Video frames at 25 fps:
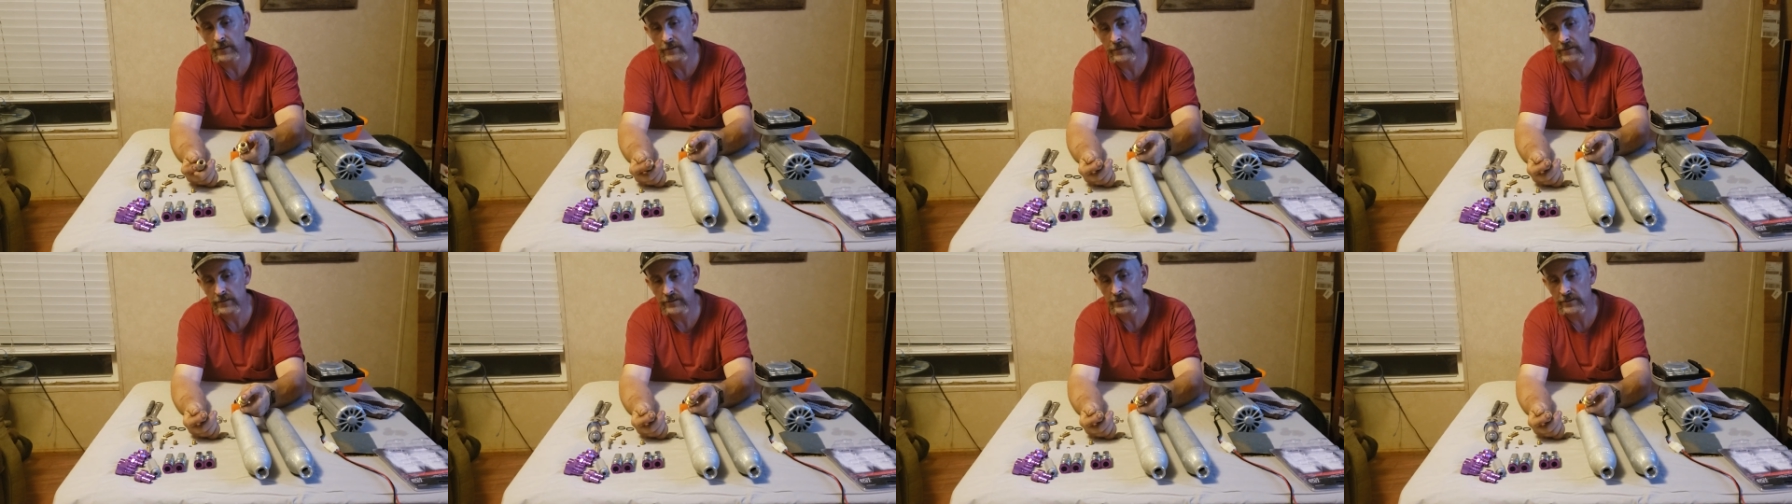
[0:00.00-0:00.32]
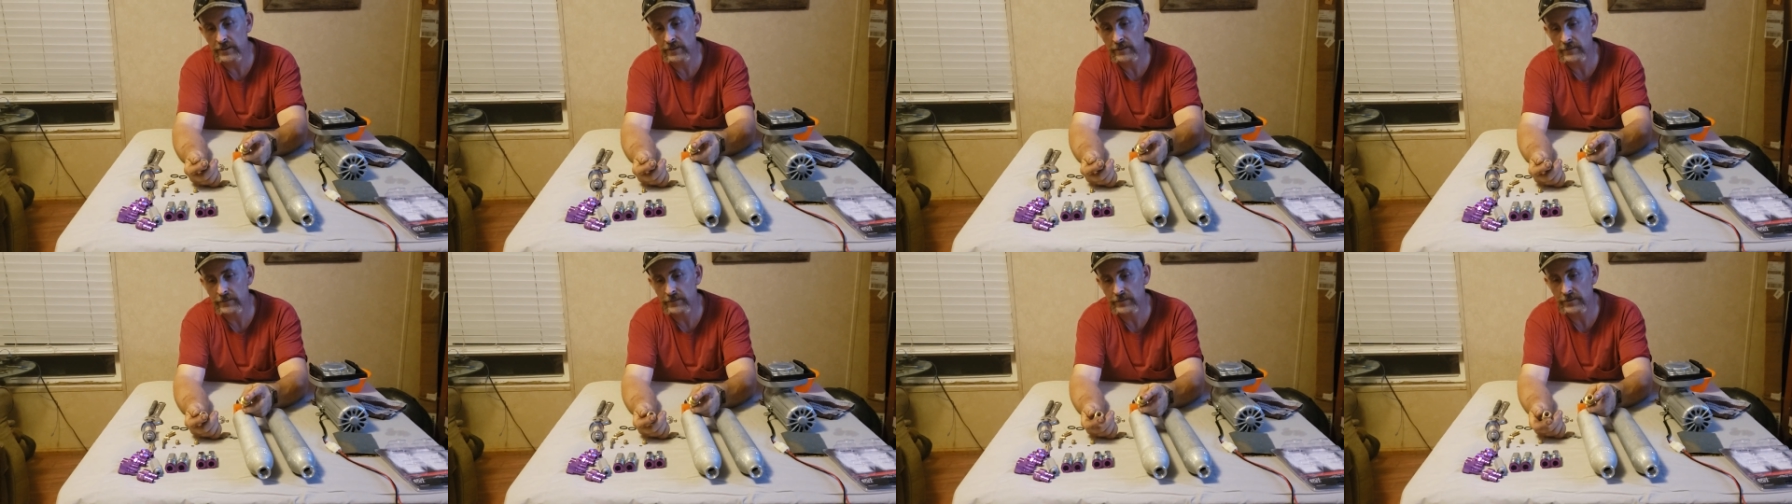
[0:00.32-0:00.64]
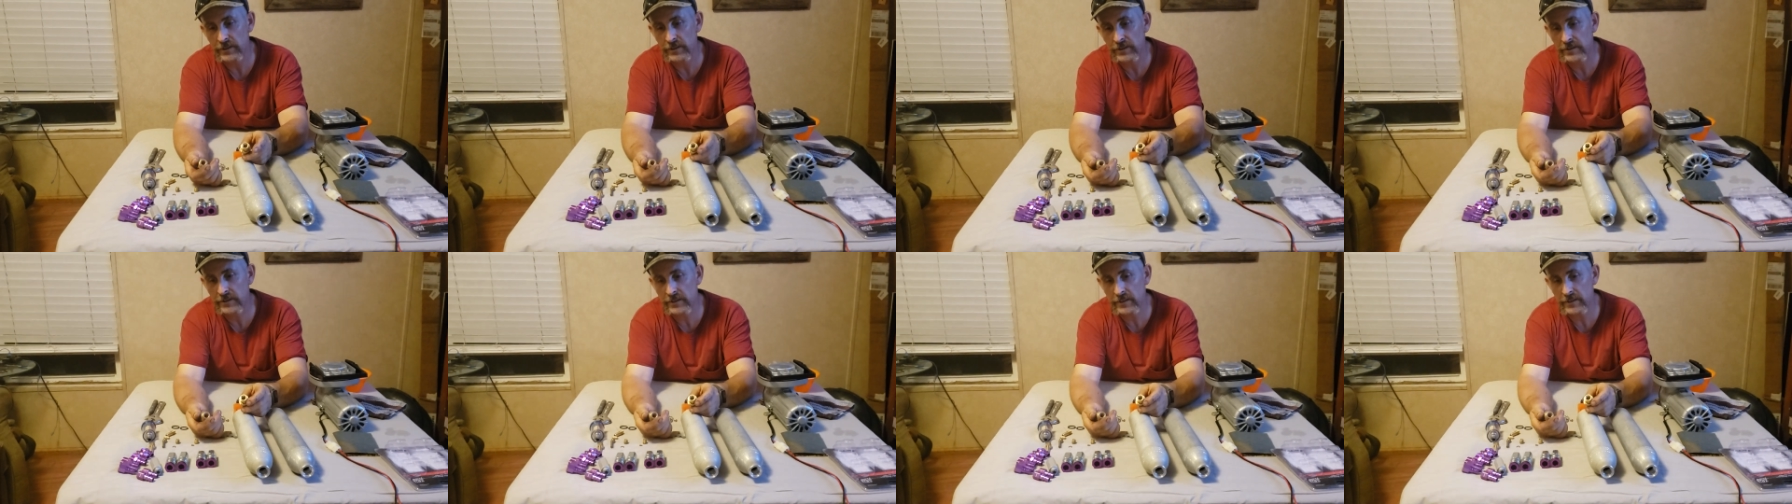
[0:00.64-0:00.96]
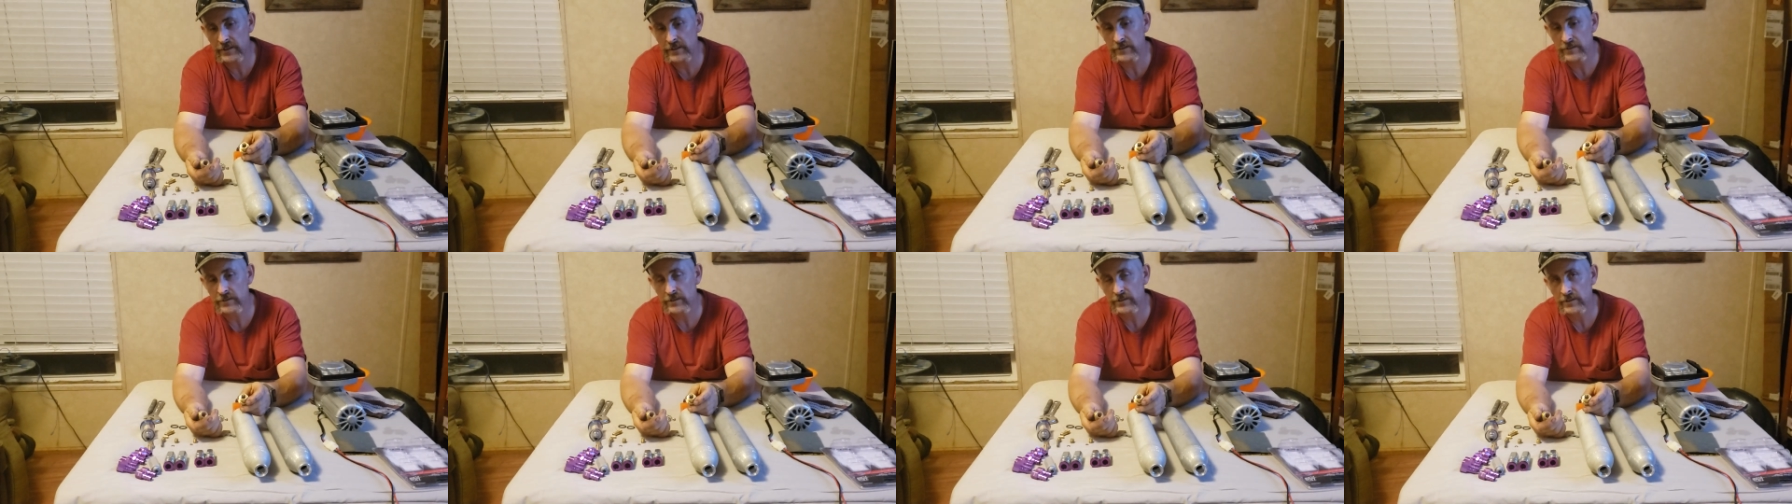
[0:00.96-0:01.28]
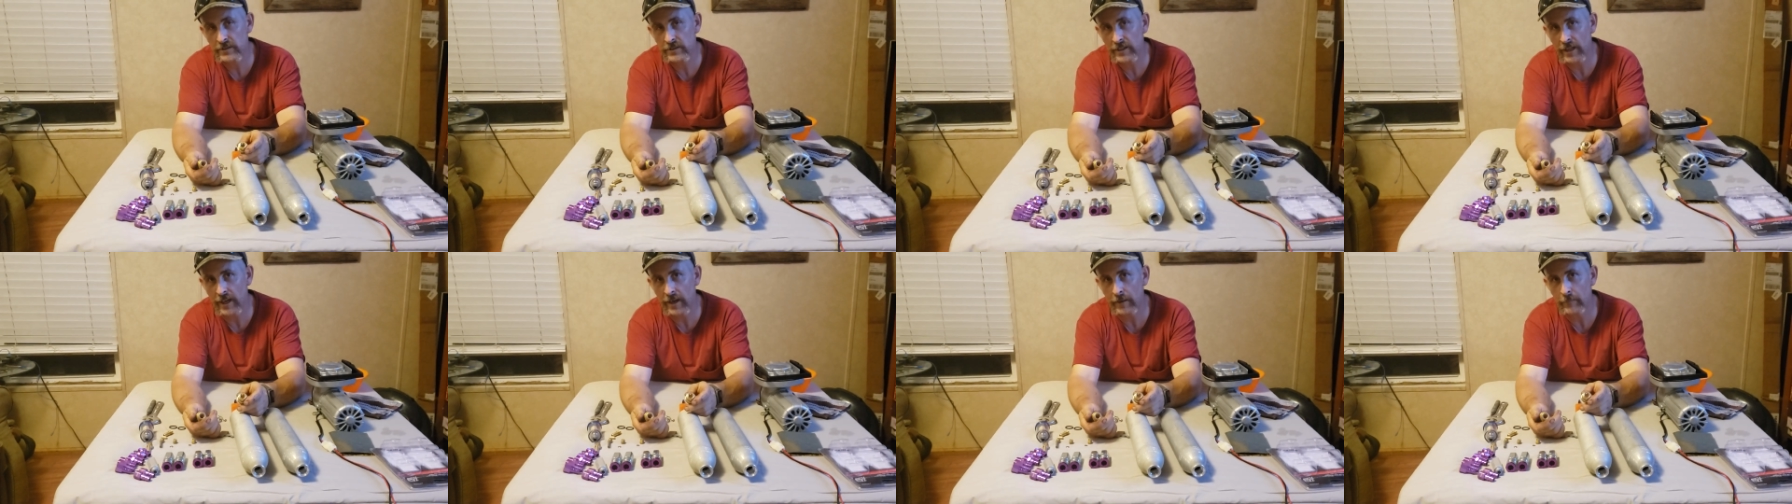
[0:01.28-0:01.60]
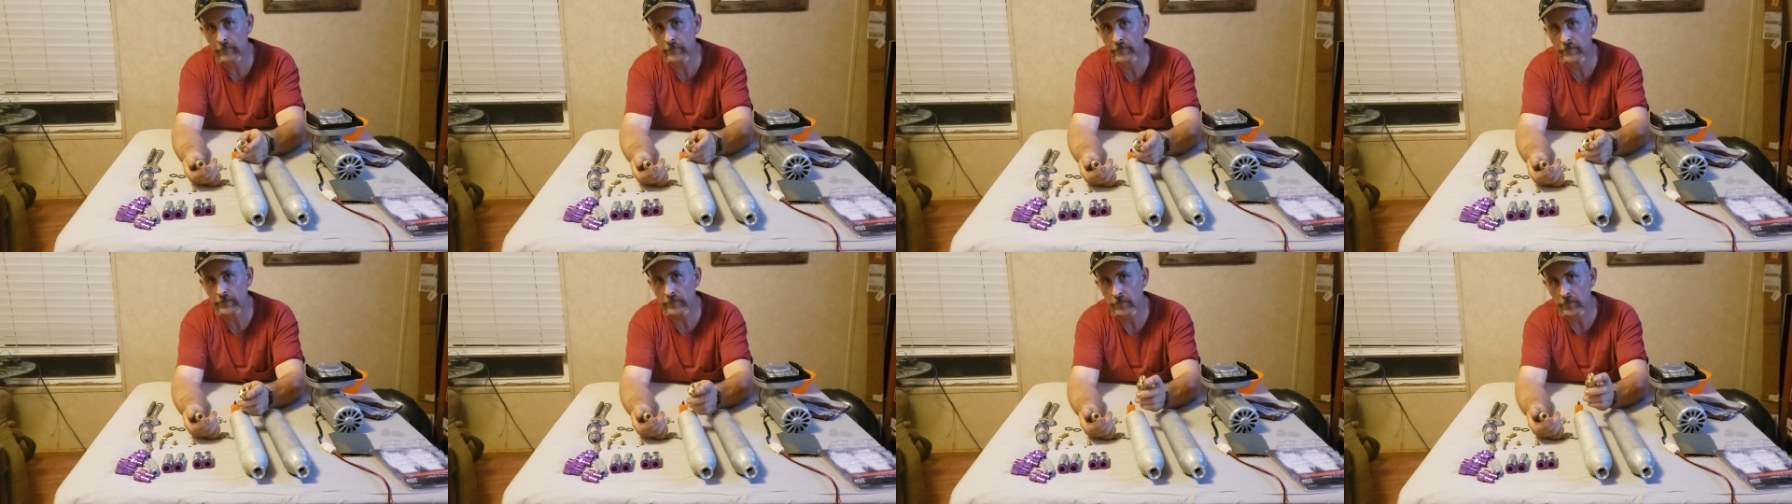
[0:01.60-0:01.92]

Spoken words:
to 7/16 tap